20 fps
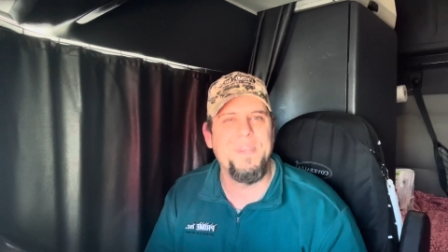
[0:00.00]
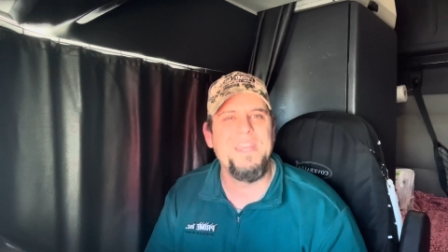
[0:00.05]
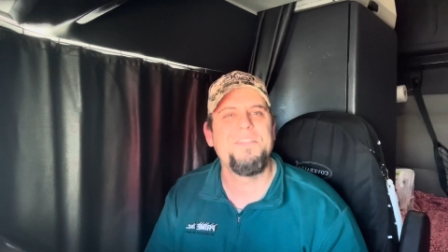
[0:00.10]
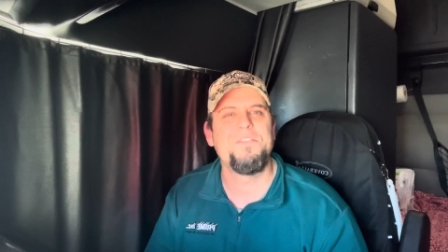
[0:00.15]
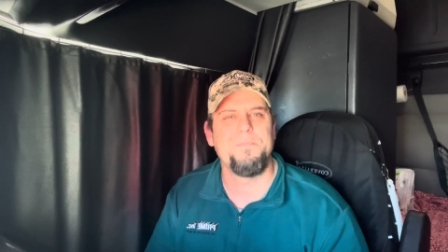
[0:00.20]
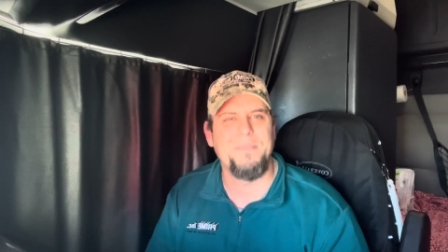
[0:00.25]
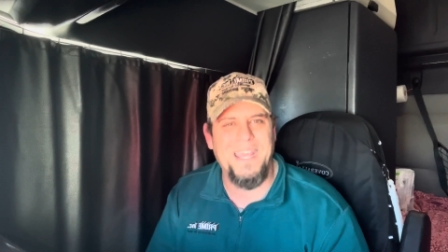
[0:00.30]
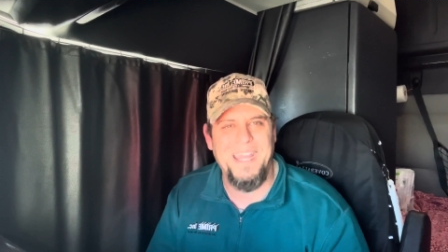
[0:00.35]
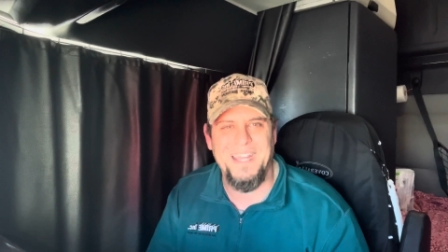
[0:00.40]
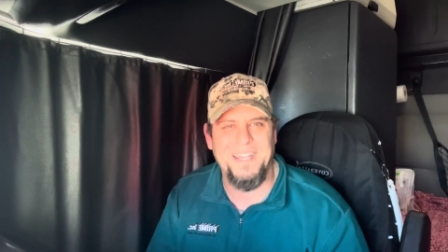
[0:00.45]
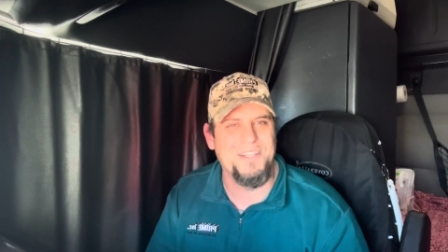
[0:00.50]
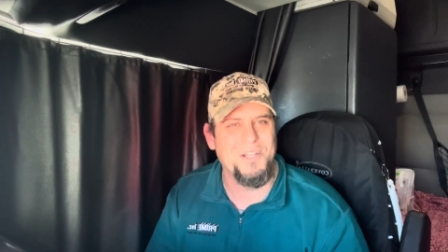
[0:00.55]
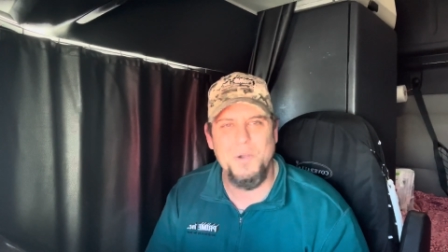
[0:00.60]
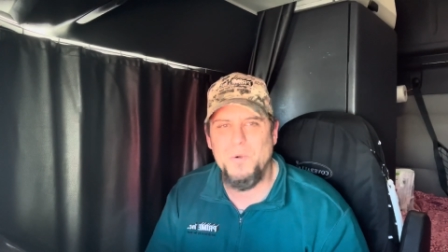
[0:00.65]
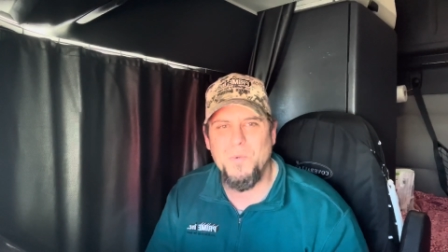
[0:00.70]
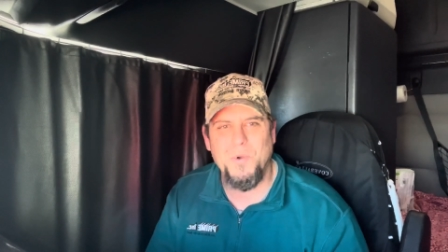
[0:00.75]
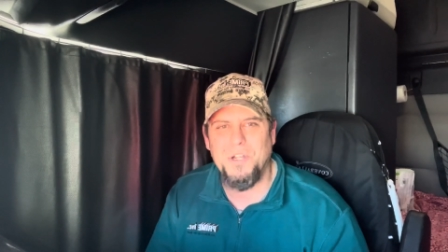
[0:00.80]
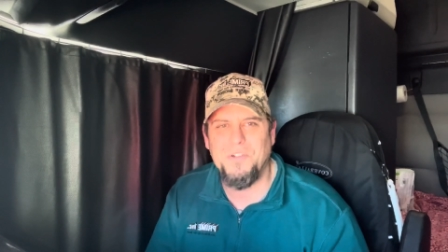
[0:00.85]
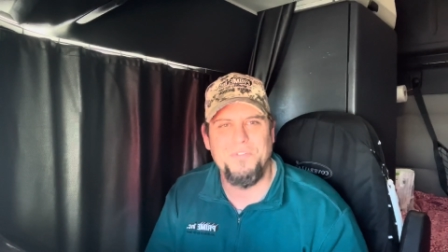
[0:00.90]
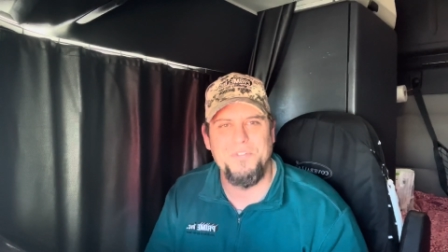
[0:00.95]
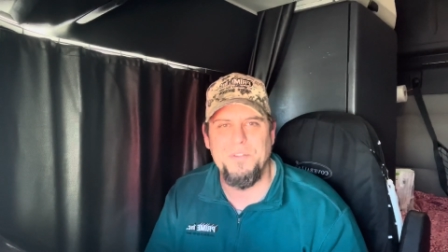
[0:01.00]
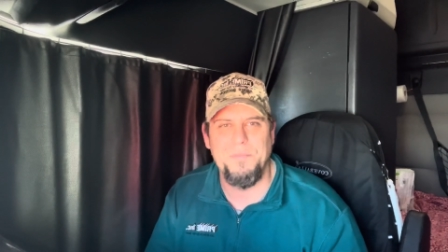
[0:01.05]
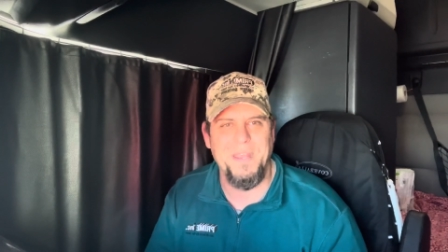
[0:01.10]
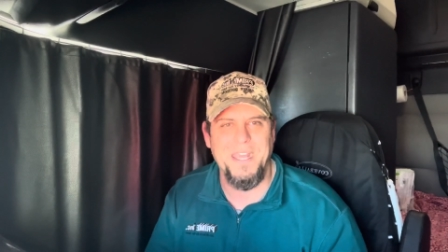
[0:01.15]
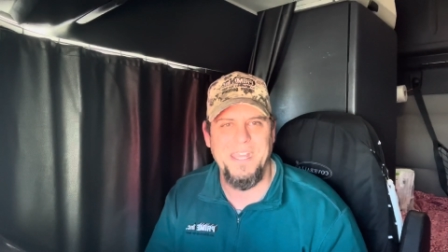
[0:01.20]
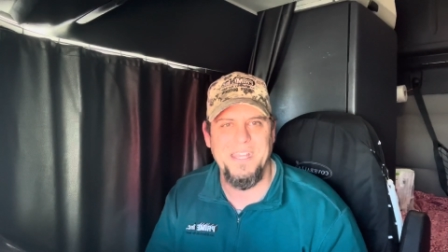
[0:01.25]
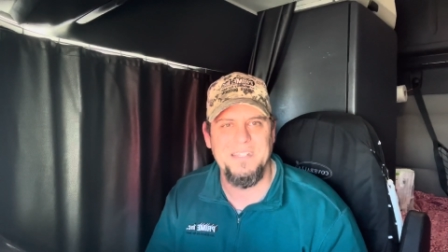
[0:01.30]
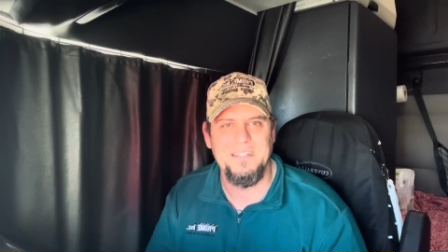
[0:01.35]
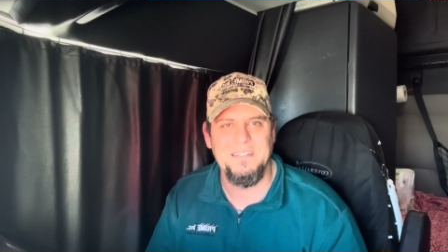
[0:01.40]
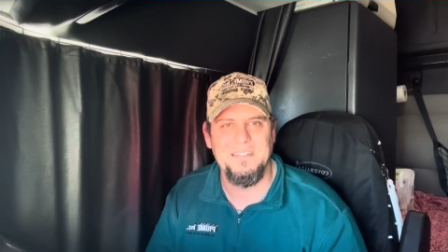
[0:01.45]
Be the man. Don't work for the
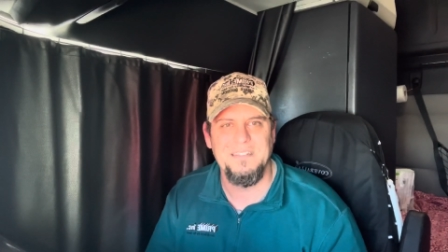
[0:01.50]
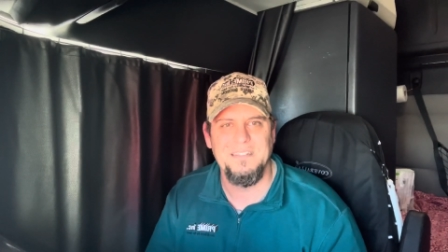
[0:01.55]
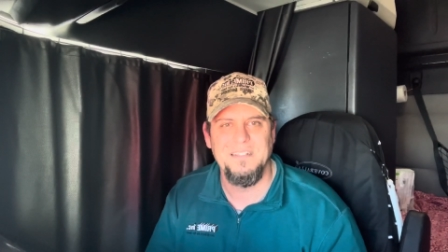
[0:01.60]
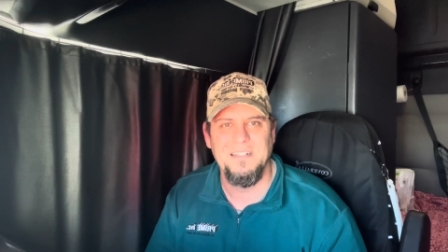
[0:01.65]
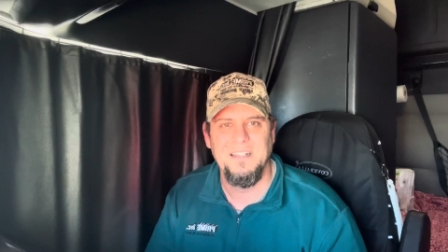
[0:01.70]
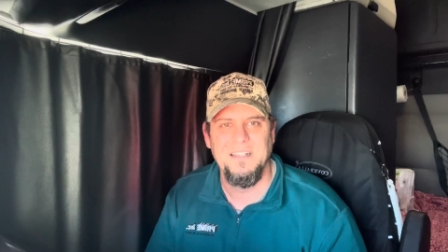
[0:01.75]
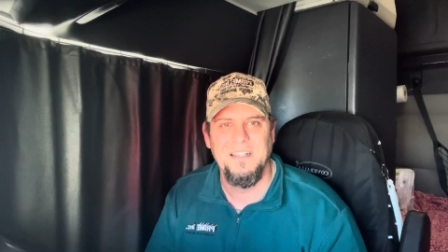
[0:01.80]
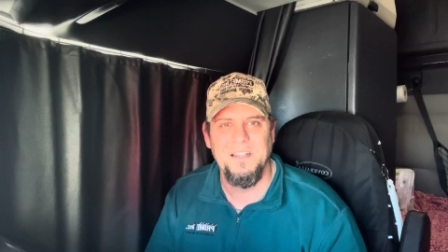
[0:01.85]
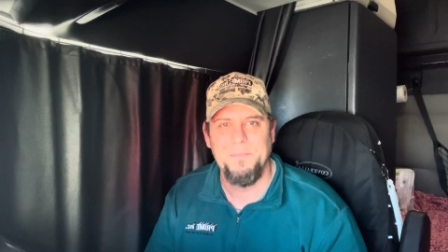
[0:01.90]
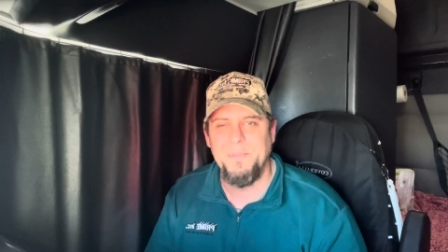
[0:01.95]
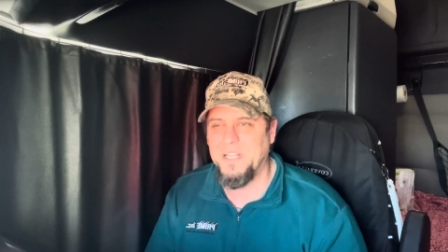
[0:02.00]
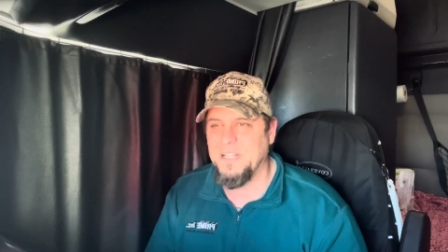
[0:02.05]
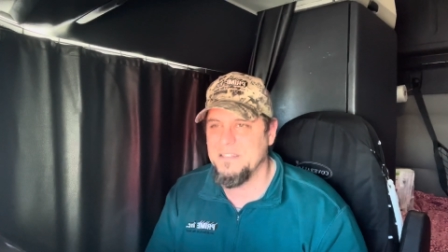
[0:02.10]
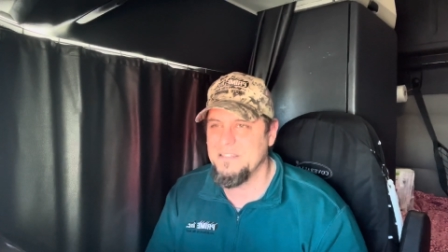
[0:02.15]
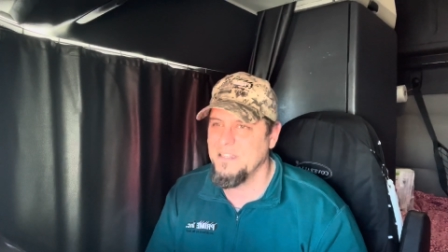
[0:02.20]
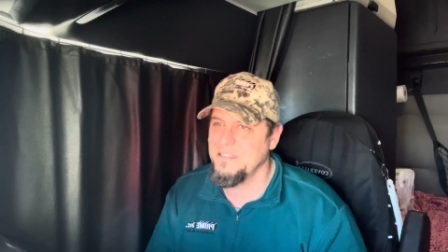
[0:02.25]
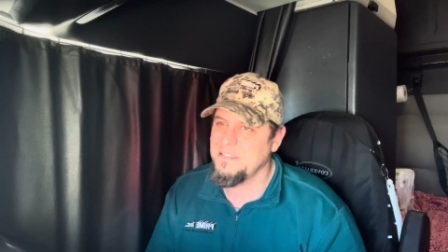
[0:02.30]
man because